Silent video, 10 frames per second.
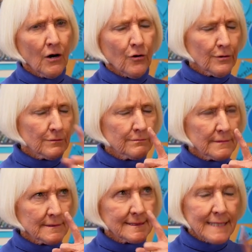or
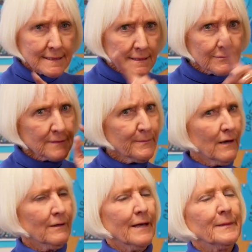sense of
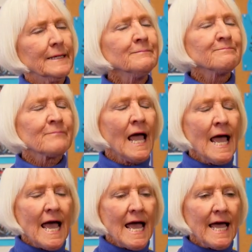smell, I mean.
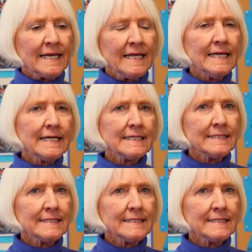And he can